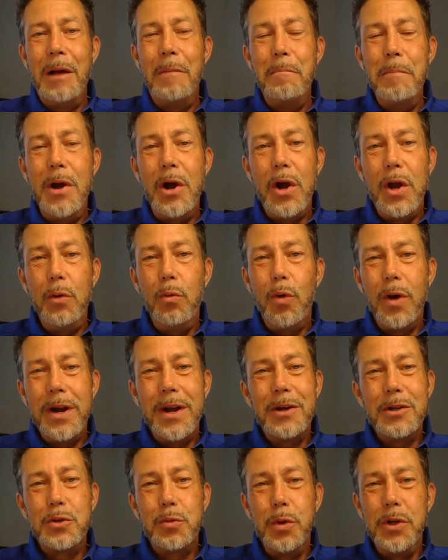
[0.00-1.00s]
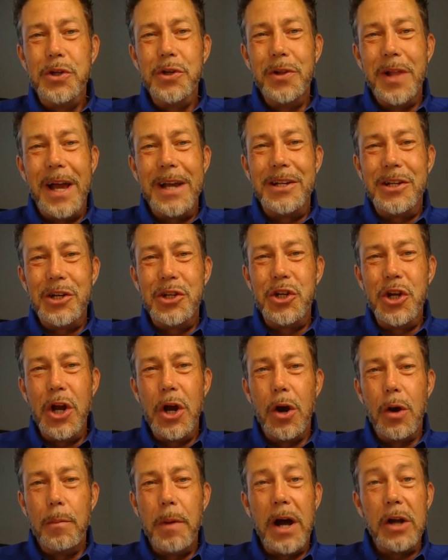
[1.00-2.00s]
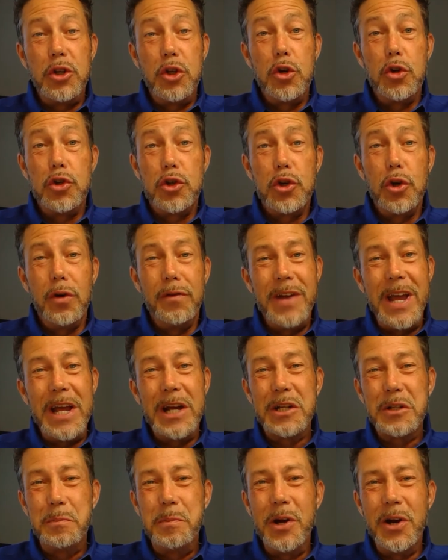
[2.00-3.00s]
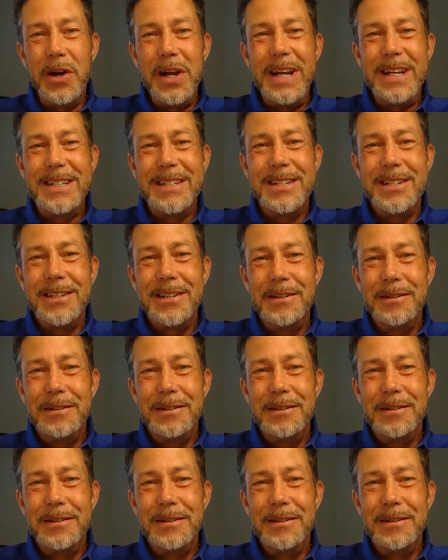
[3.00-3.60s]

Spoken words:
Mary, what else would you like to share about your survey experience?